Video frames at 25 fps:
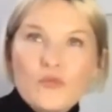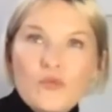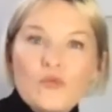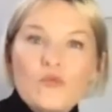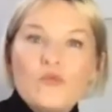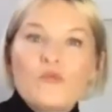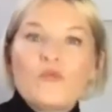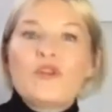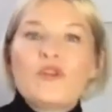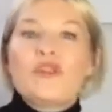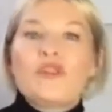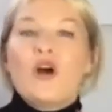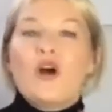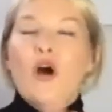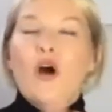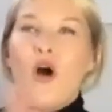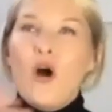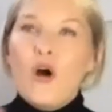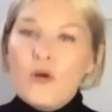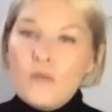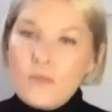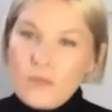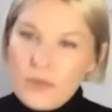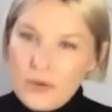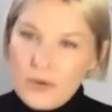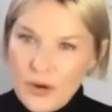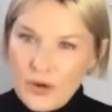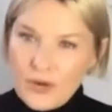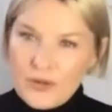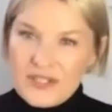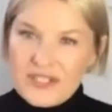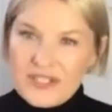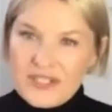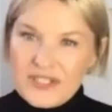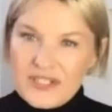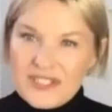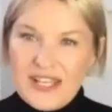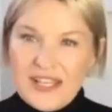with the whole
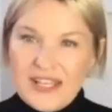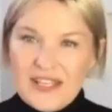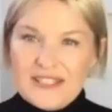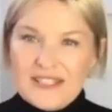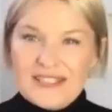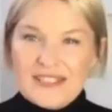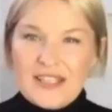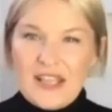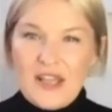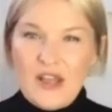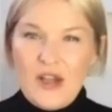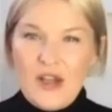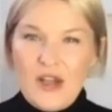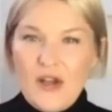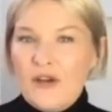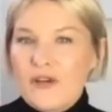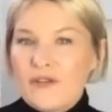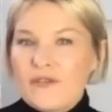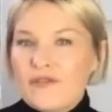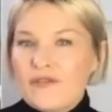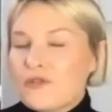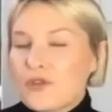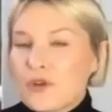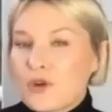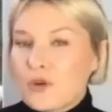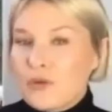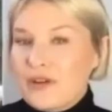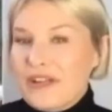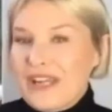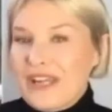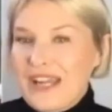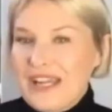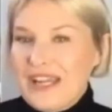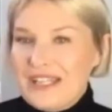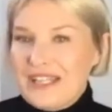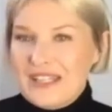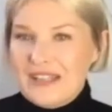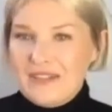process of the
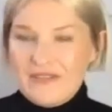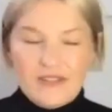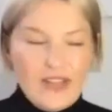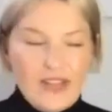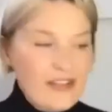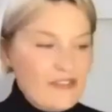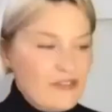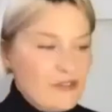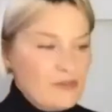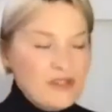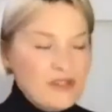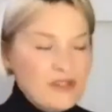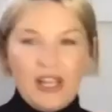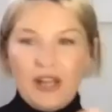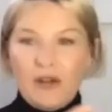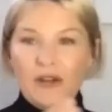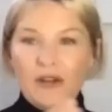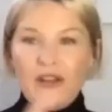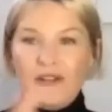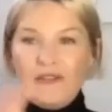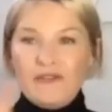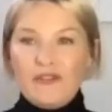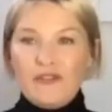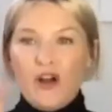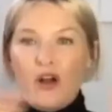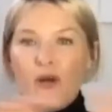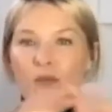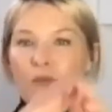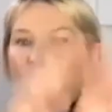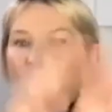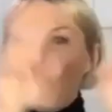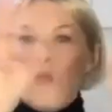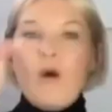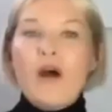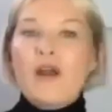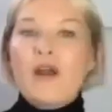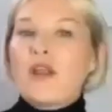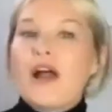creative, like from going from
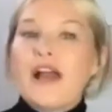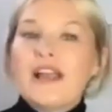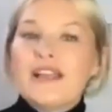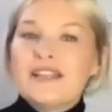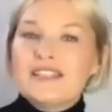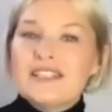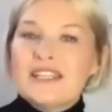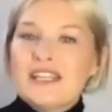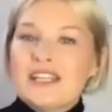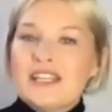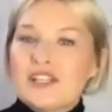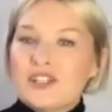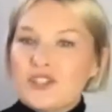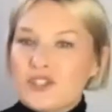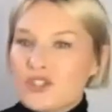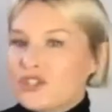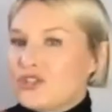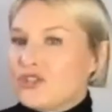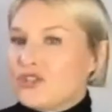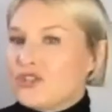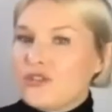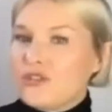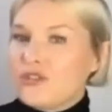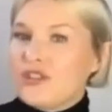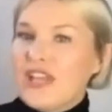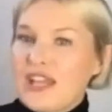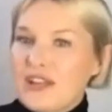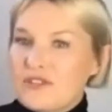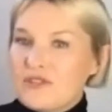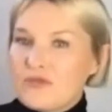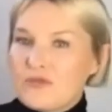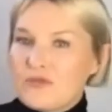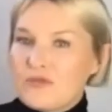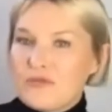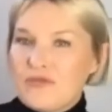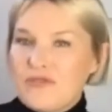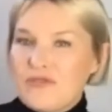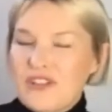one idea to the end
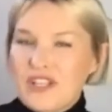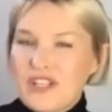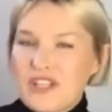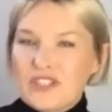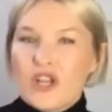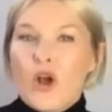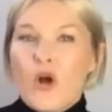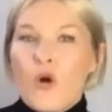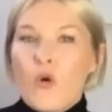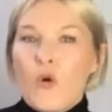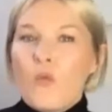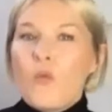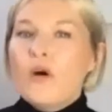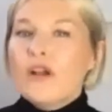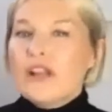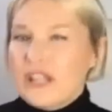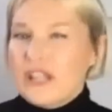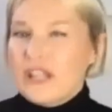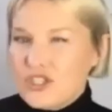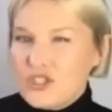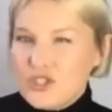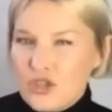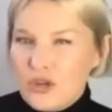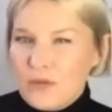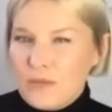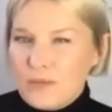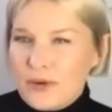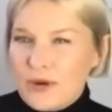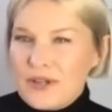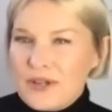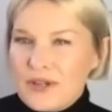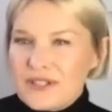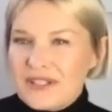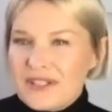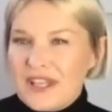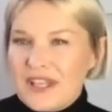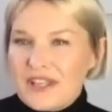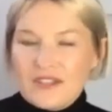finish, what is your
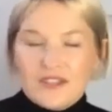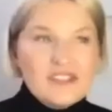process?